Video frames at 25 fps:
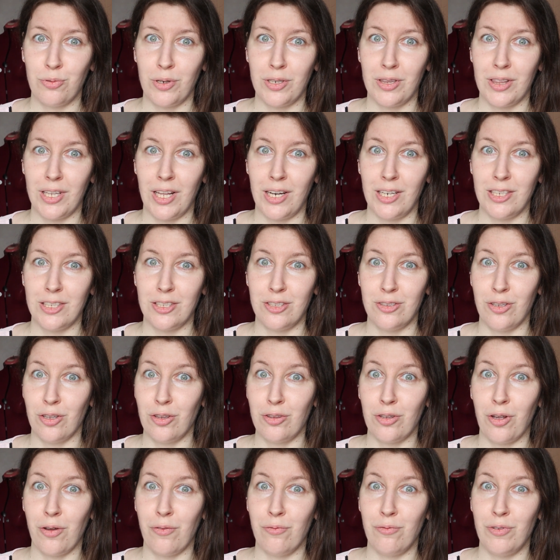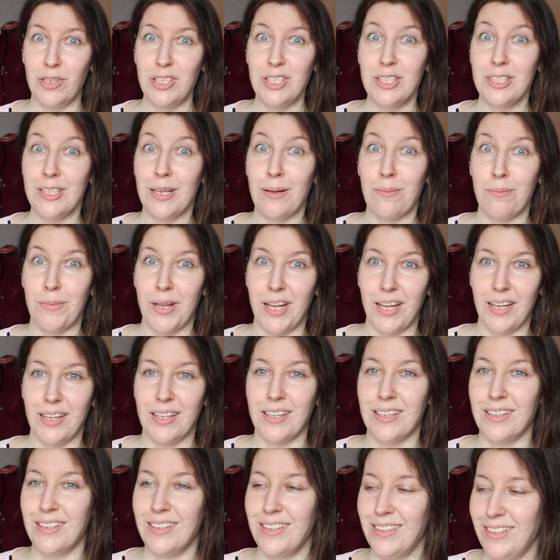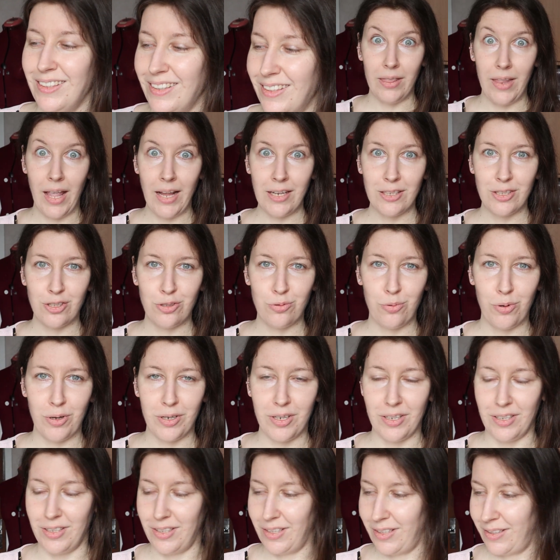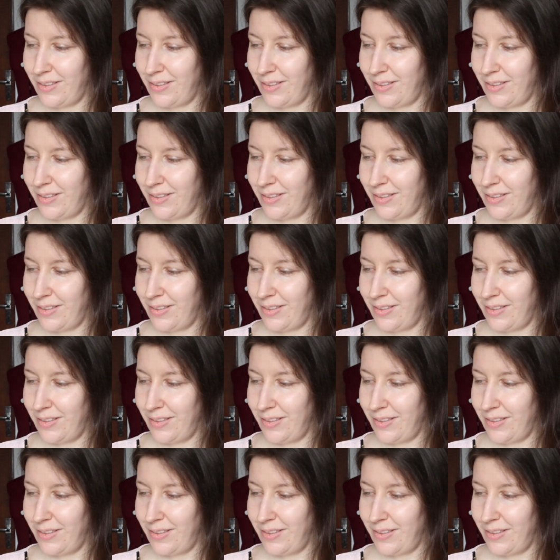one that is not convincing me. Next one,